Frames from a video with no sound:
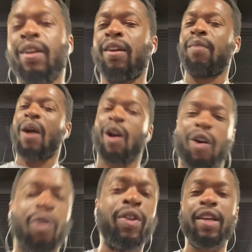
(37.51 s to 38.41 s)
in my
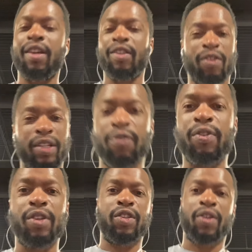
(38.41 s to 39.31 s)
early years on this
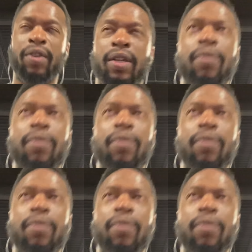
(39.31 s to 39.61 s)
fitness journey.